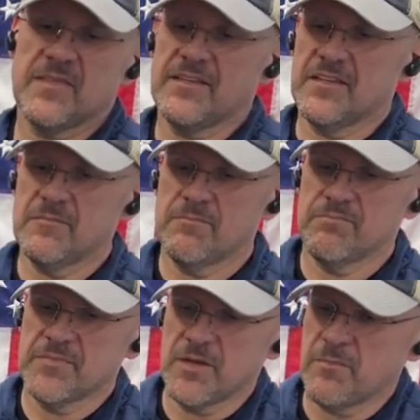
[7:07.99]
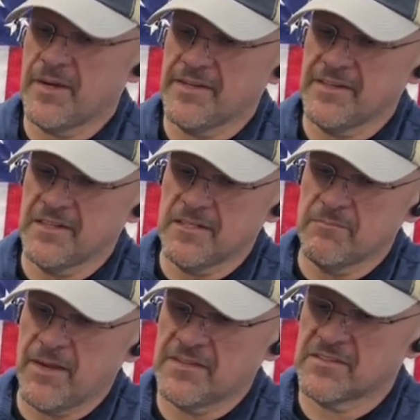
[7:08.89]
And then, you know, painted it
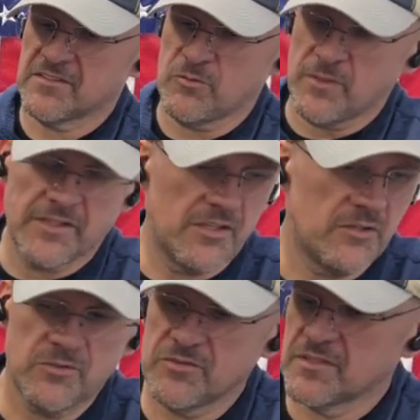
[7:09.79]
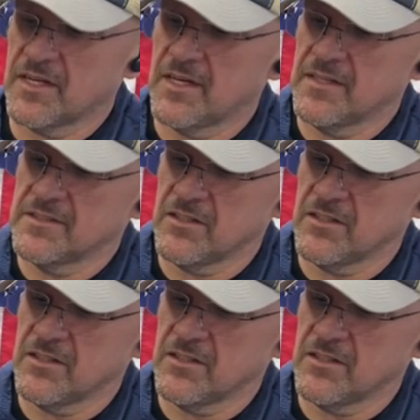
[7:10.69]
up, masked the windows, uh,